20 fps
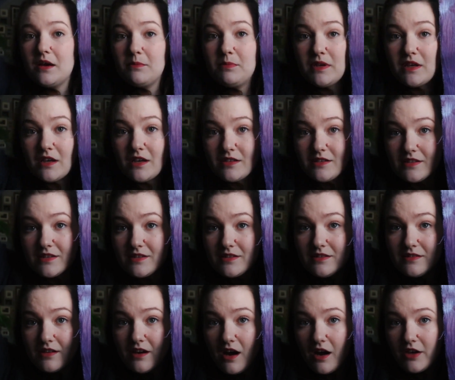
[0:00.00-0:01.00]
because
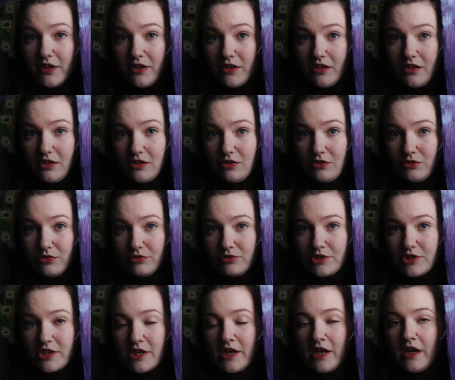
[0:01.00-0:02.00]
it's not
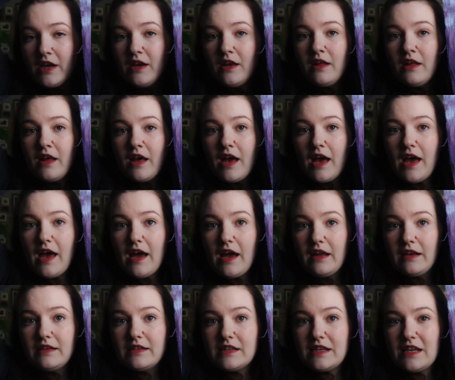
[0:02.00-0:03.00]
huge
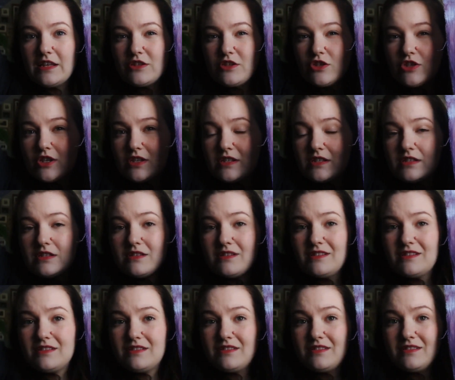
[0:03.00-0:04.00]
and it's just
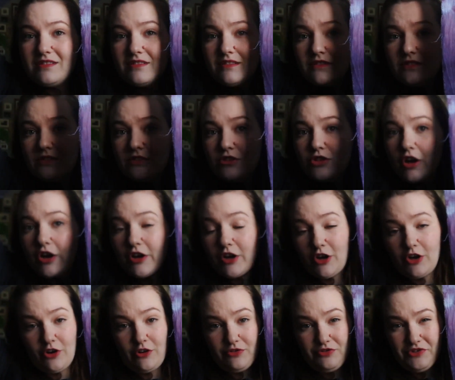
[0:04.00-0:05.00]

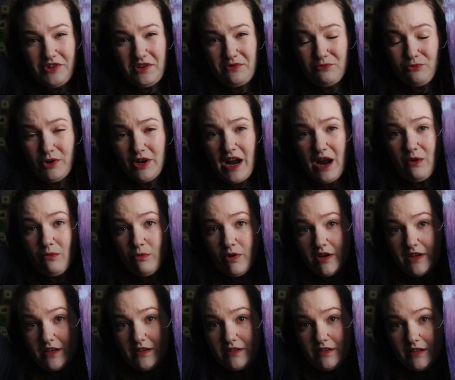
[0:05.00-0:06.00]
darker than what I wanted.